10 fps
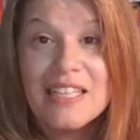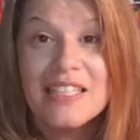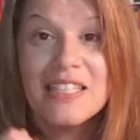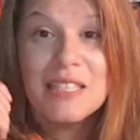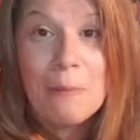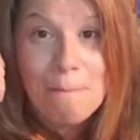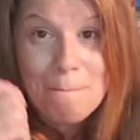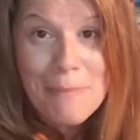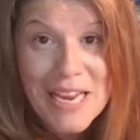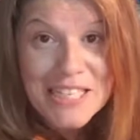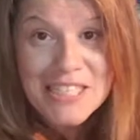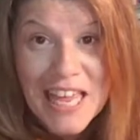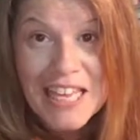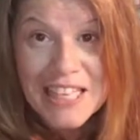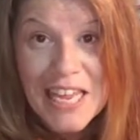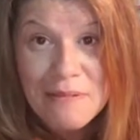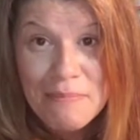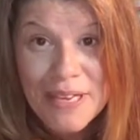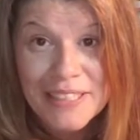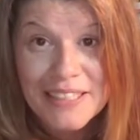Smash that like
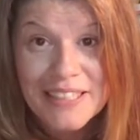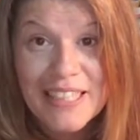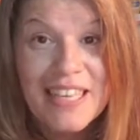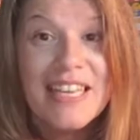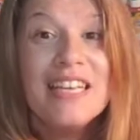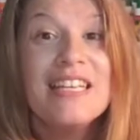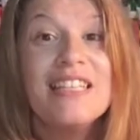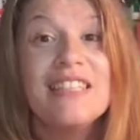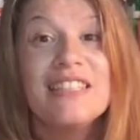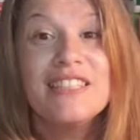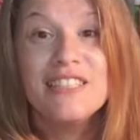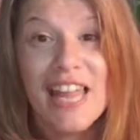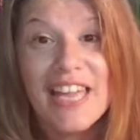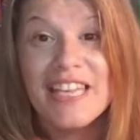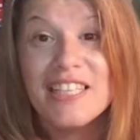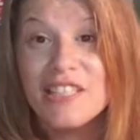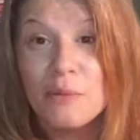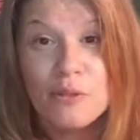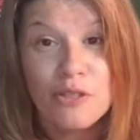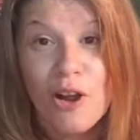button. Like,
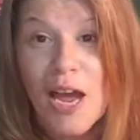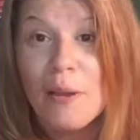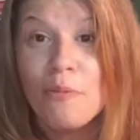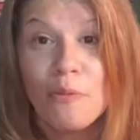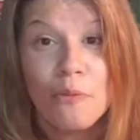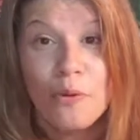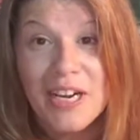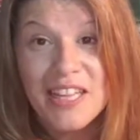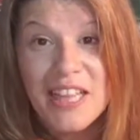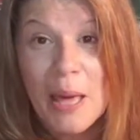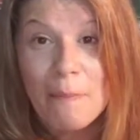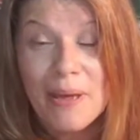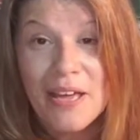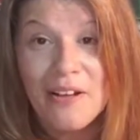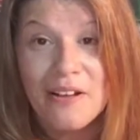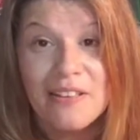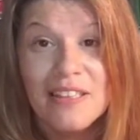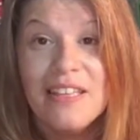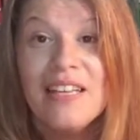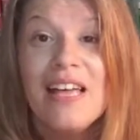subscribe, ring that bell.
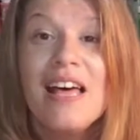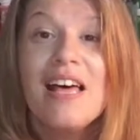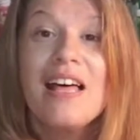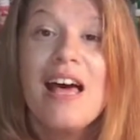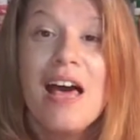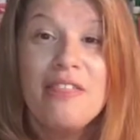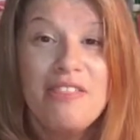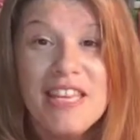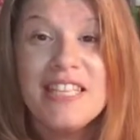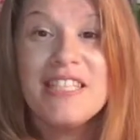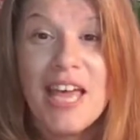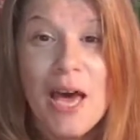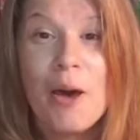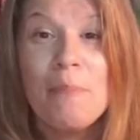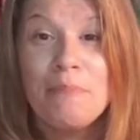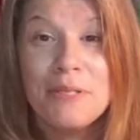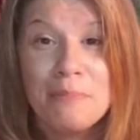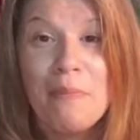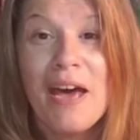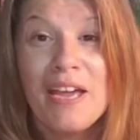This helps
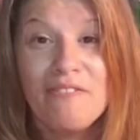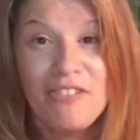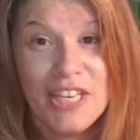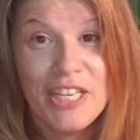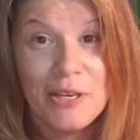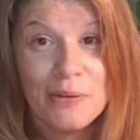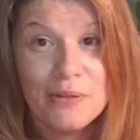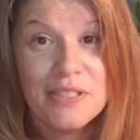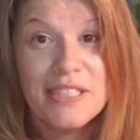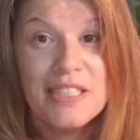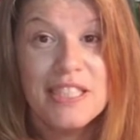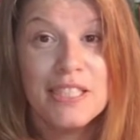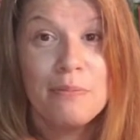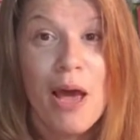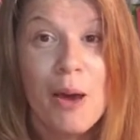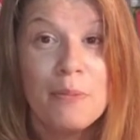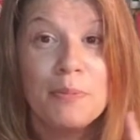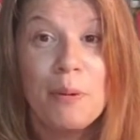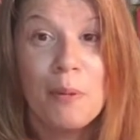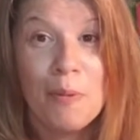my videos. This helps
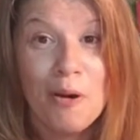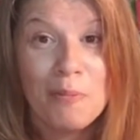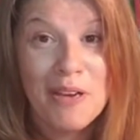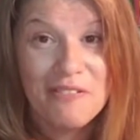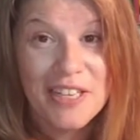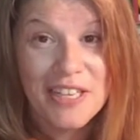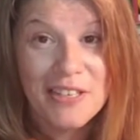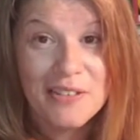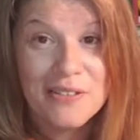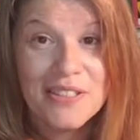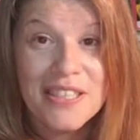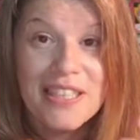promote my videos.